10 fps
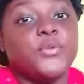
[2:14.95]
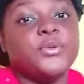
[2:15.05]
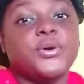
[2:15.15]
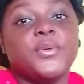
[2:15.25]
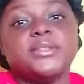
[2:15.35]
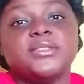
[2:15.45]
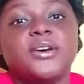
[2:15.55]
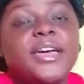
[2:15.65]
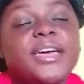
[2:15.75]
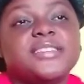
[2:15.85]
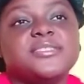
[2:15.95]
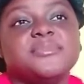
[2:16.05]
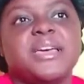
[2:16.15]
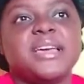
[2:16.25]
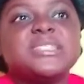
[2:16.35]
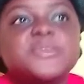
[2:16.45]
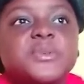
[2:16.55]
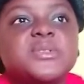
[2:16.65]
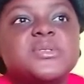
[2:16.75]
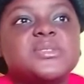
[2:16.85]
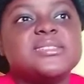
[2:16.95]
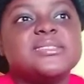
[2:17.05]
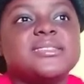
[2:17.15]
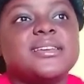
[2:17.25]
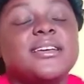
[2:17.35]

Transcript: We don't want our hair to be exposed.